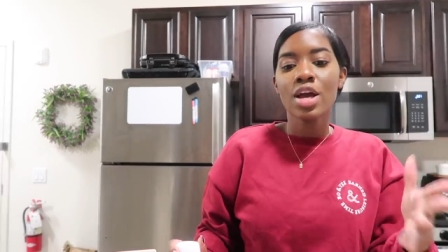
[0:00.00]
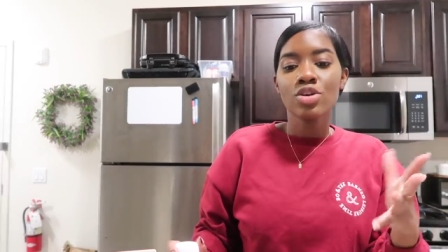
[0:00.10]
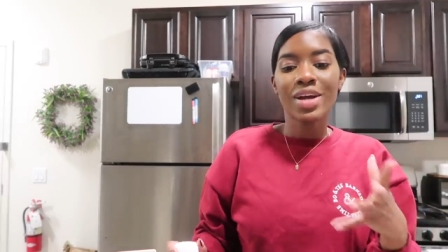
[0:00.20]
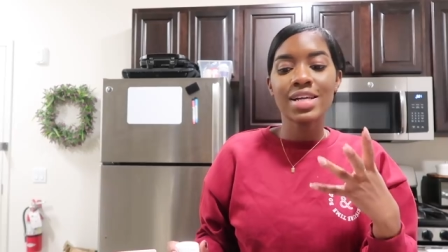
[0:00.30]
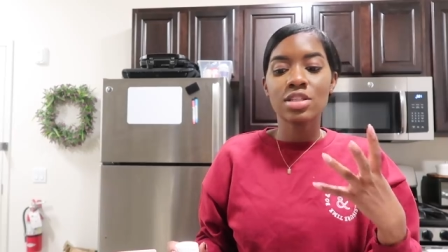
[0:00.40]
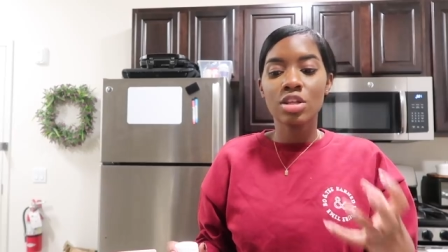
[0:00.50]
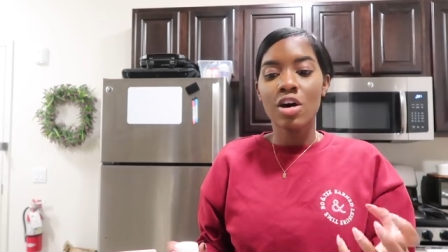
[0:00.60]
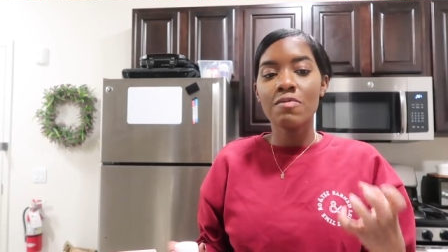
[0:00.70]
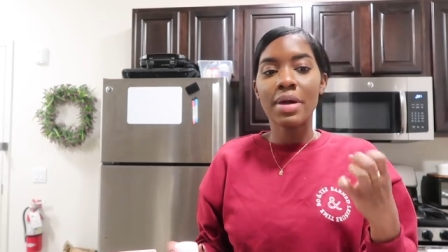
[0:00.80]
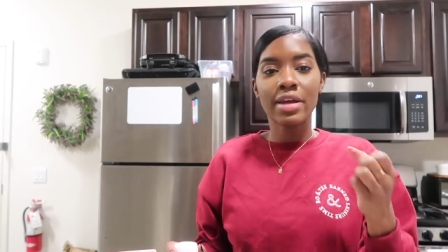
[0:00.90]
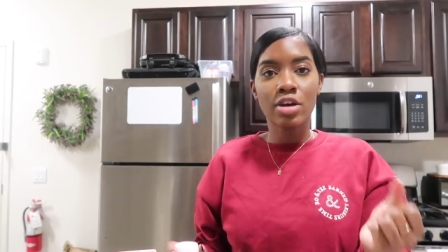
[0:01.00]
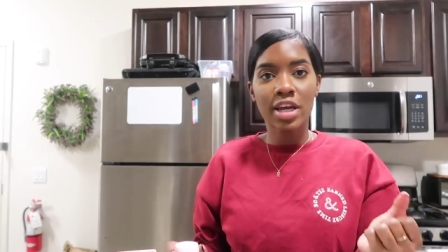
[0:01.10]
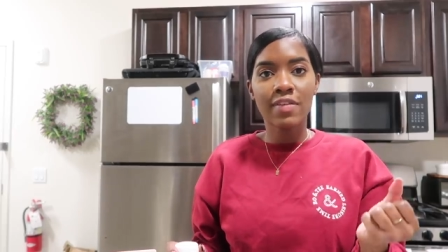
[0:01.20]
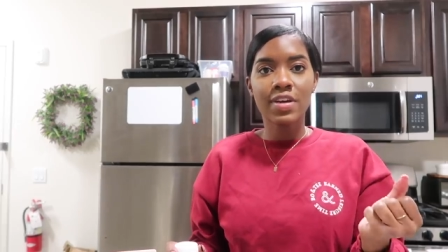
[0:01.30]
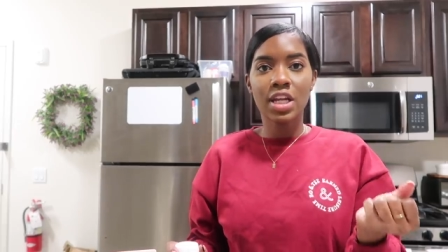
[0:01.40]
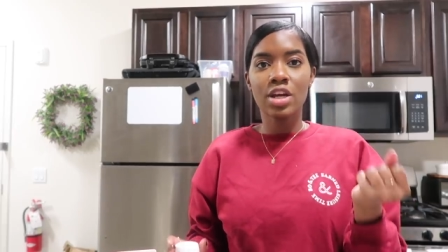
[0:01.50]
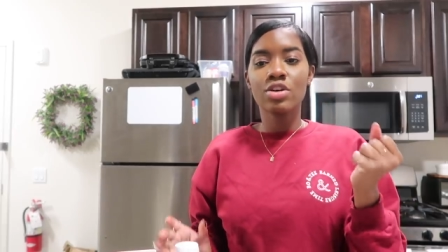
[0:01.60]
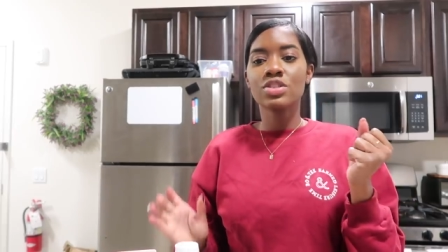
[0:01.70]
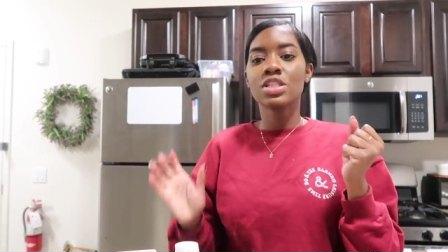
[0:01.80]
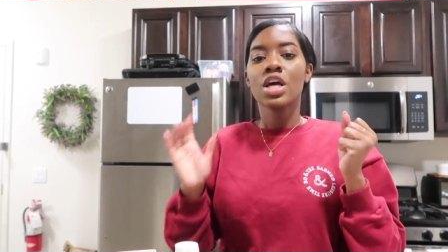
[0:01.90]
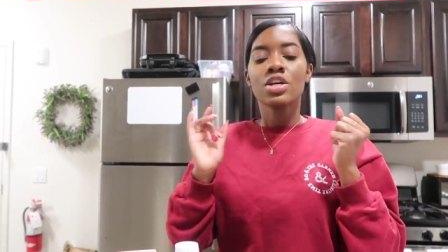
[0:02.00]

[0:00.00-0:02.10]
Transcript: you guys love my cooking videos,